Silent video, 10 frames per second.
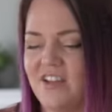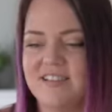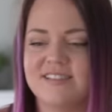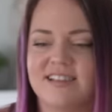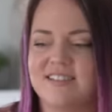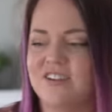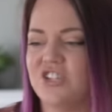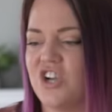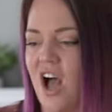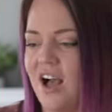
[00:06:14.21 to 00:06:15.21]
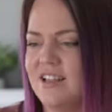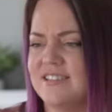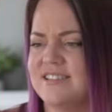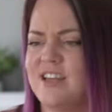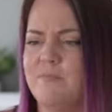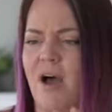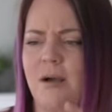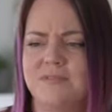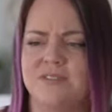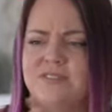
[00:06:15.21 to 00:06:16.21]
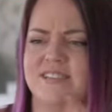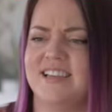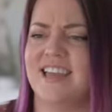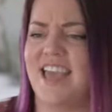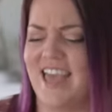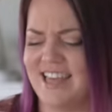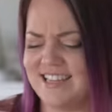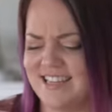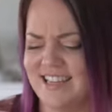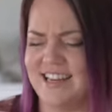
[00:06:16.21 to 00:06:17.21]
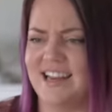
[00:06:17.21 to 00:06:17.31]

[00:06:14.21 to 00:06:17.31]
got all these like little chocolates and little popsicles and candy